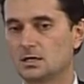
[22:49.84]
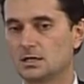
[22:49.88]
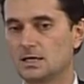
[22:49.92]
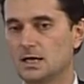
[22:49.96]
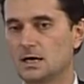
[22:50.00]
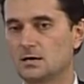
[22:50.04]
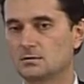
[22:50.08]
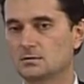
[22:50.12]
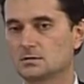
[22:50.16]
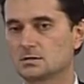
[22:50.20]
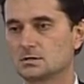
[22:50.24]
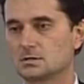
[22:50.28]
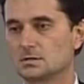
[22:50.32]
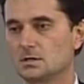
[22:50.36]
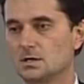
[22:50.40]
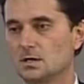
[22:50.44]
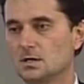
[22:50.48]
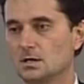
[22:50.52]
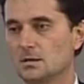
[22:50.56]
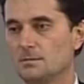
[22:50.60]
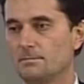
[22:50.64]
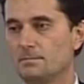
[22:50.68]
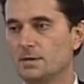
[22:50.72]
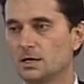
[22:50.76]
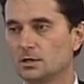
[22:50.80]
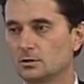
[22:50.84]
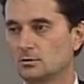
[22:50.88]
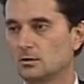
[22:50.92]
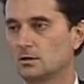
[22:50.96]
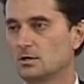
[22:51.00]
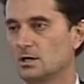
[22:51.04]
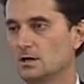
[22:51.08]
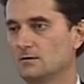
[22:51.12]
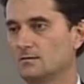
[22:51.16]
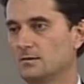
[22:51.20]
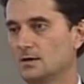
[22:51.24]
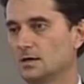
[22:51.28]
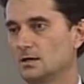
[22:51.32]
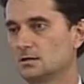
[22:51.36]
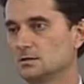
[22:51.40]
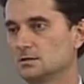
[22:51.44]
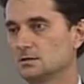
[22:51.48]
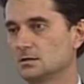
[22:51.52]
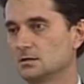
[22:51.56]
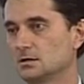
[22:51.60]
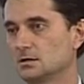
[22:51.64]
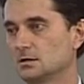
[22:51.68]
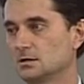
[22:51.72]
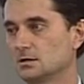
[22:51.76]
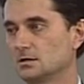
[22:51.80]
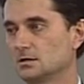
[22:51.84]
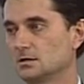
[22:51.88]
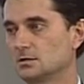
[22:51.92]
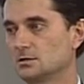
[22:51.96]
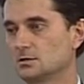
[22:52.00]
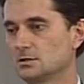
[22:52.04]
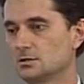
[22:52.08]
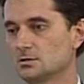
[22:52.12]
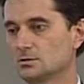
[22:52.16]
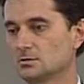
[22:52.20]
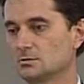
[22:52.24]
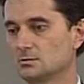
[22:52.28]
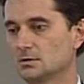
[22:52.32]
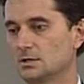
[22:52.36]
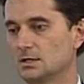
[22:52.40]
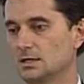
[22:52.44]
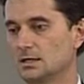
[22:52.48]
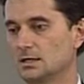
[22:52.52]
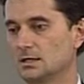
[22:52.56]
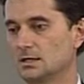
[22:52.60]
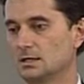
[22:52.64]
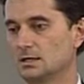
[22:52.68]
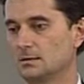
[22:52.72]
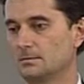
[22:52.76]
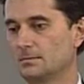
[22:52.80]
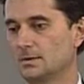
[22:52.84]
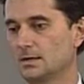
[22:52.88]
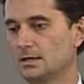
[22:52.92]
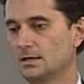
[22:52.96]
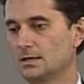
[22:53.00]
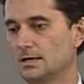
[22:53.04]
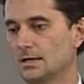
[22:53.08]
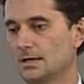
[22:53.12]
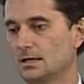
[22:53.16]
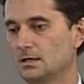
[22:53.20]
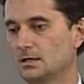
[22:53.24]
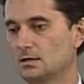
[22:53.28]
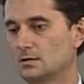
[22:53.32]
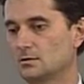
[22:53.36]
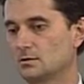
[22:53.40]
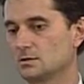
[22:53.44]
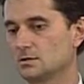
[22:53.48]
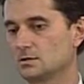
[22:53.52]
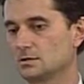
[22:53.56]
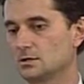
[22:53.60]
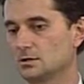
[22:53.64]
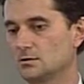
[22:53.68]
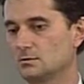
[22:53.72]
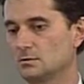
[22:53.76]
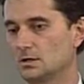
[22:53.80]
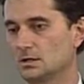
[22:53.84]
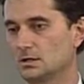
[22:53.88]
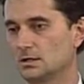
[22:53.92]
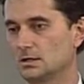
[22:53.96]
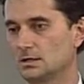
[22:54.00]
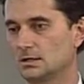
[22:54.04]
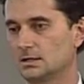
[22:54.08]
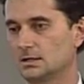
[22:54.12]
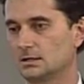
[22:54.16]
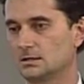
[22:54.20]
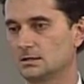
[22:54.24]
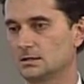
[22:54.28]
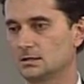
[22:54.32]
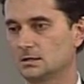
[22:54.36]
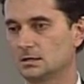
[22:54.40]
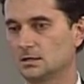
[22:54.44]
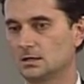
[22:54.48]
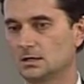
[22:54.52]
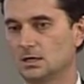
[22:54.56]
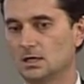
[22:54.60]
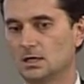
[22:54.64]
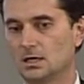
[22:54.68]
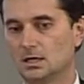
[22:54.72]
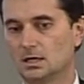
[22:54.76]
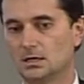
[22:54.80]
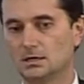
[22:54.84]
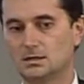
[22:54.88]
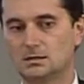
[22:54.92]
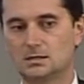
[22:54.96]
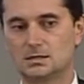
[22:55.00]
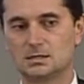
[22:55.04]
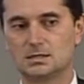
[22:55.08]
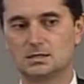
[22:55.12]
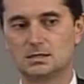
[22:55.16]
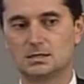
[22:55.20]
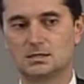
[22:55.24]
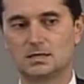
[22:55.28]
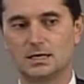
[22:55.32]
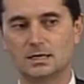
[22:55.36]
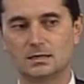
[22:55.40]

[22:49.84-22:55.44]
This is opportunism. These people will serve any government.